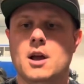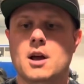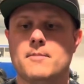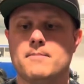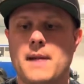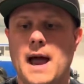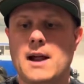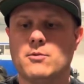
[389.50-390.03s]

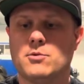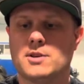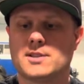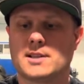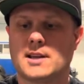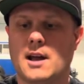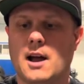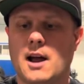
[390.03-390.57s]
Matt was a
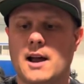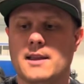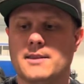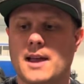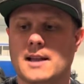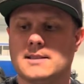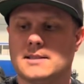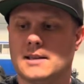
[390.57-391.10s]
guy
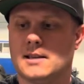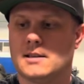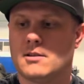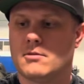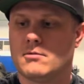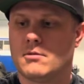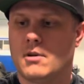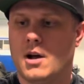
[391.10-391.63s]
that did,
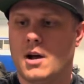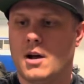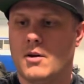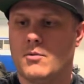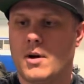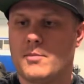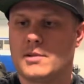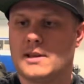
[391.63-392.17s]
I
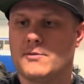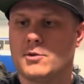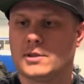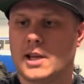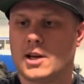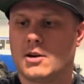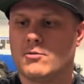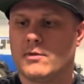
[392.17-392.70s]
believe, what
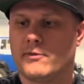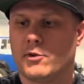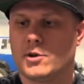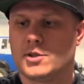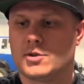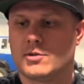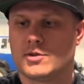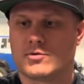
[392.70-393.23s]
they referred
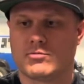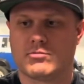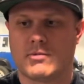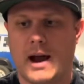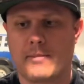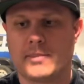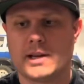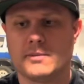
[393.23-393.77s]
to as
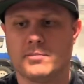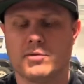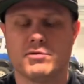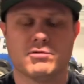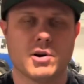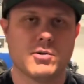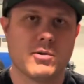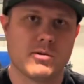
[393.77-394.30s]
rapid
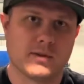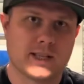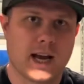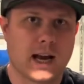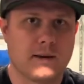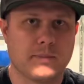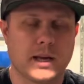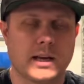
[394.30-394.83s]

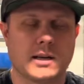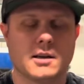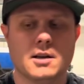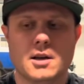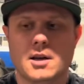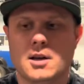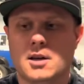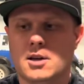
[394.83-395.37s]
prototyping,
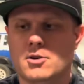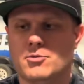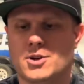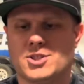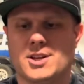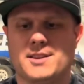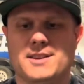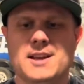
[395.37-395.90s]

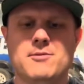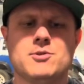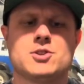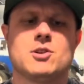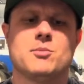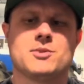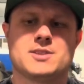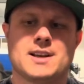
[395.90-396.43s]
which I think was
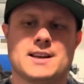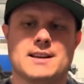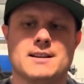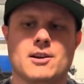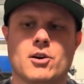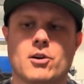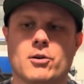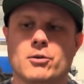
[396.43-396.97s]
almost like an
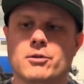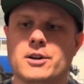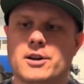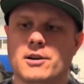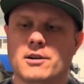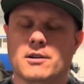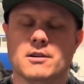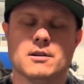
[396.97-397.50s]

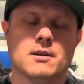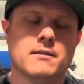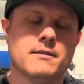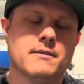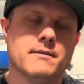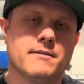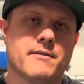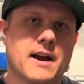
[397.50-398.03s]
earlier
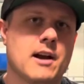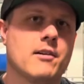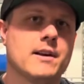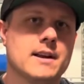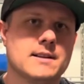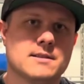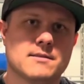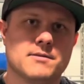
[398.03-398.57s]

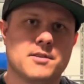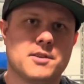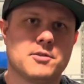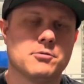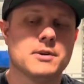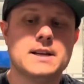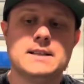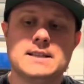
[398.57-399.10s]
variant of
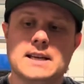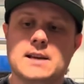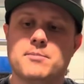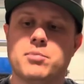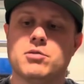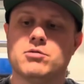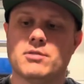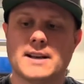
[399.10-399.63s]
3D
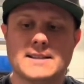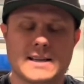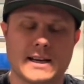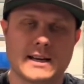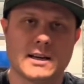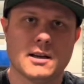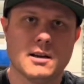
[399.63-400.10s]
printing.